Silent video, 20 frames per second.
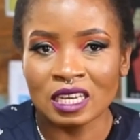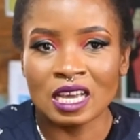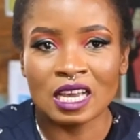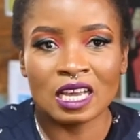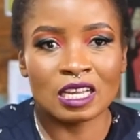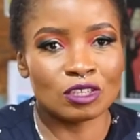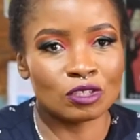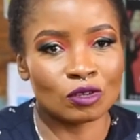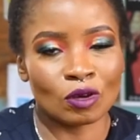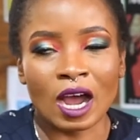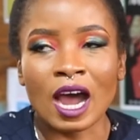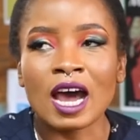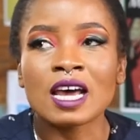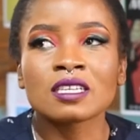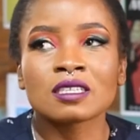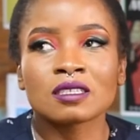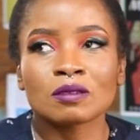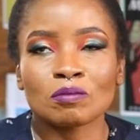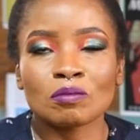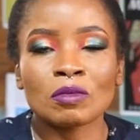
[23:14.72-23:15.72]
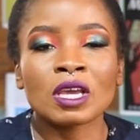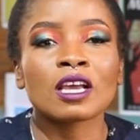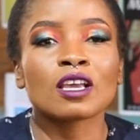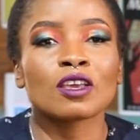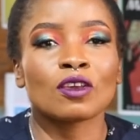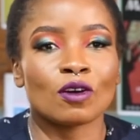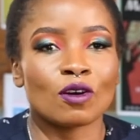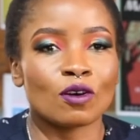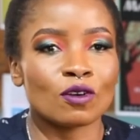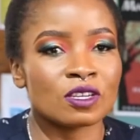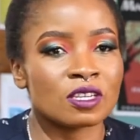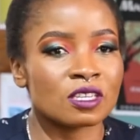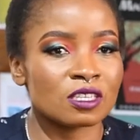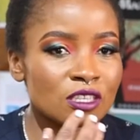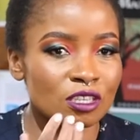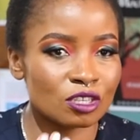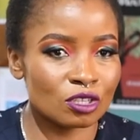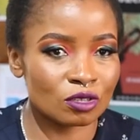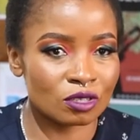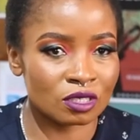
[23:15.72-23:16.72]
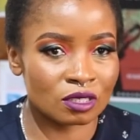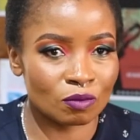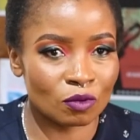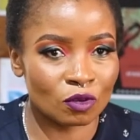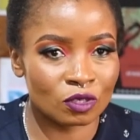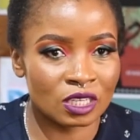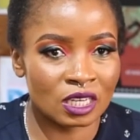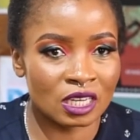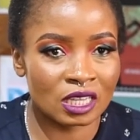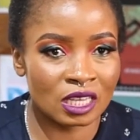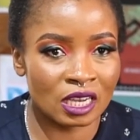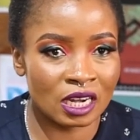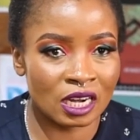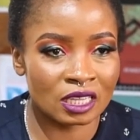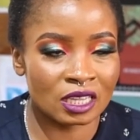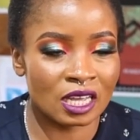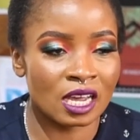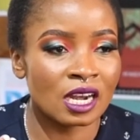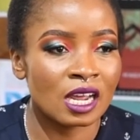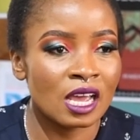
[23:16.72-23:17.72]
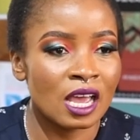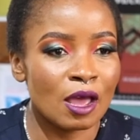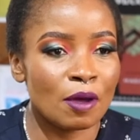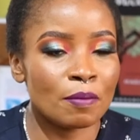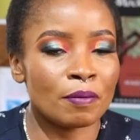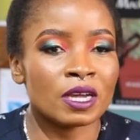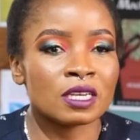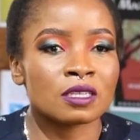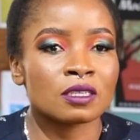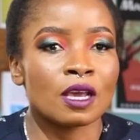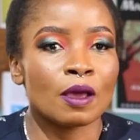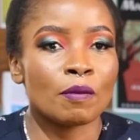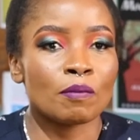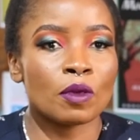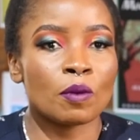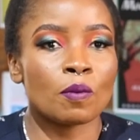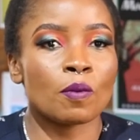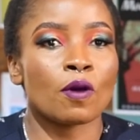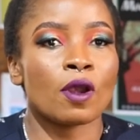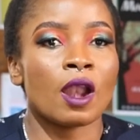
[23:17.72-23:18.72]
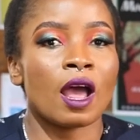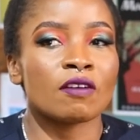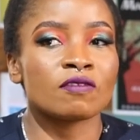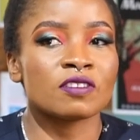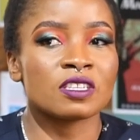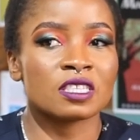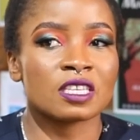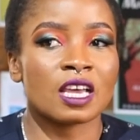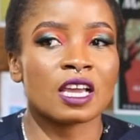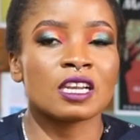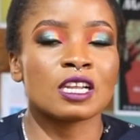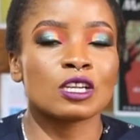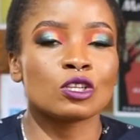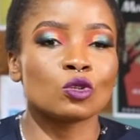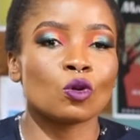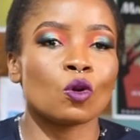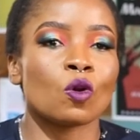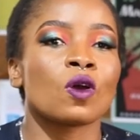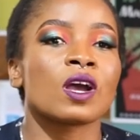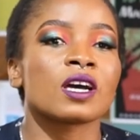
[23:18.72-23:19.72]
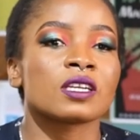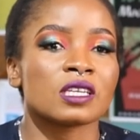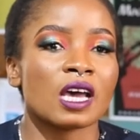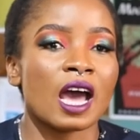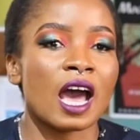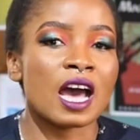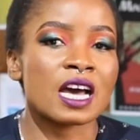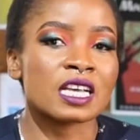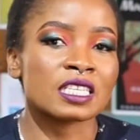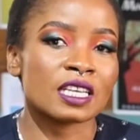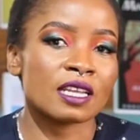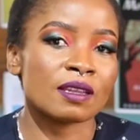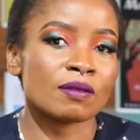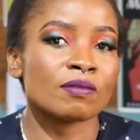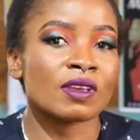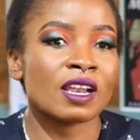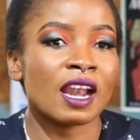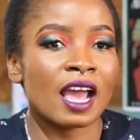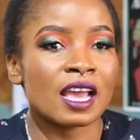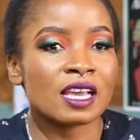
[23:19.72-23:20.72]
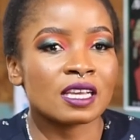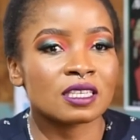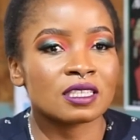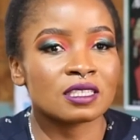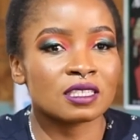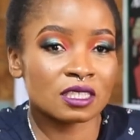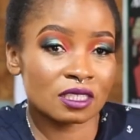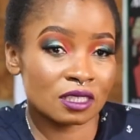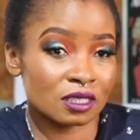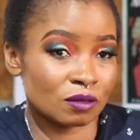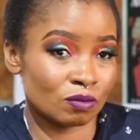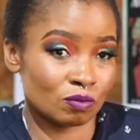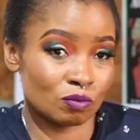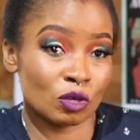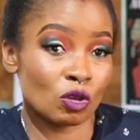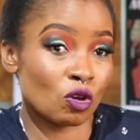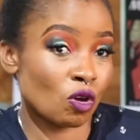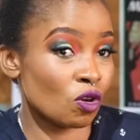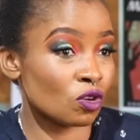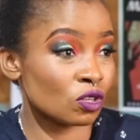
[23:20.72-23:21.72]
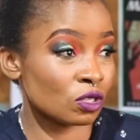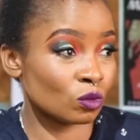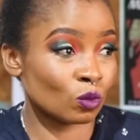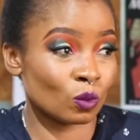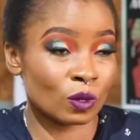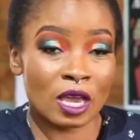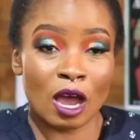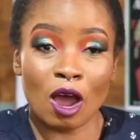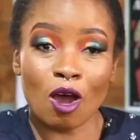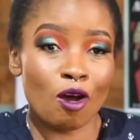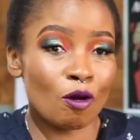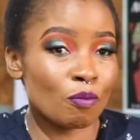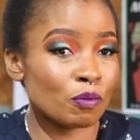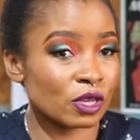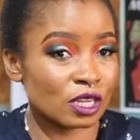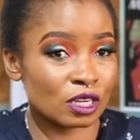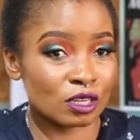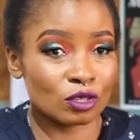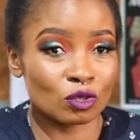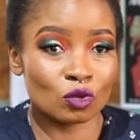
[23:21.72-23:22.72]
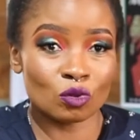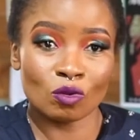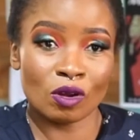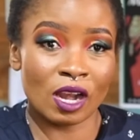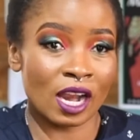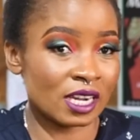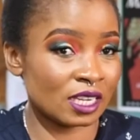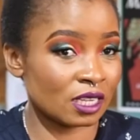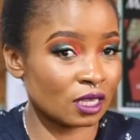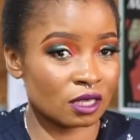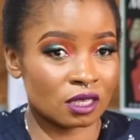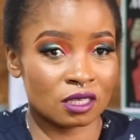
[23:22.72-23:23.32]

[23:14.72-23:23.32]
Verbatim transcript: and you can't make your own decisions about anything like that. But people have decided to look at us and be like, just because we are open to like